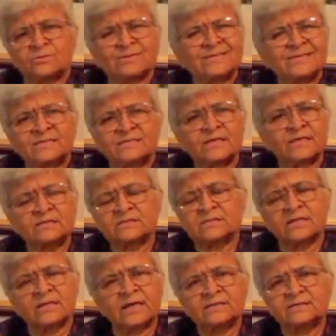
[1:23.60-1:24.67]
26
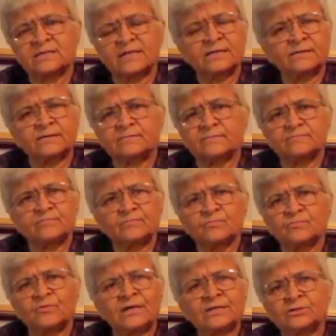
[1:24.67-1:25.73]
and I said,
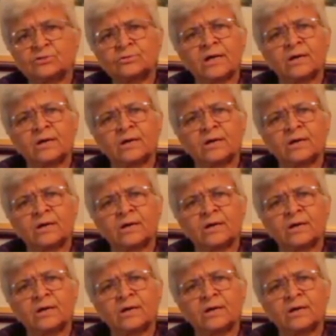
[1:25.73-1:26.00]
why should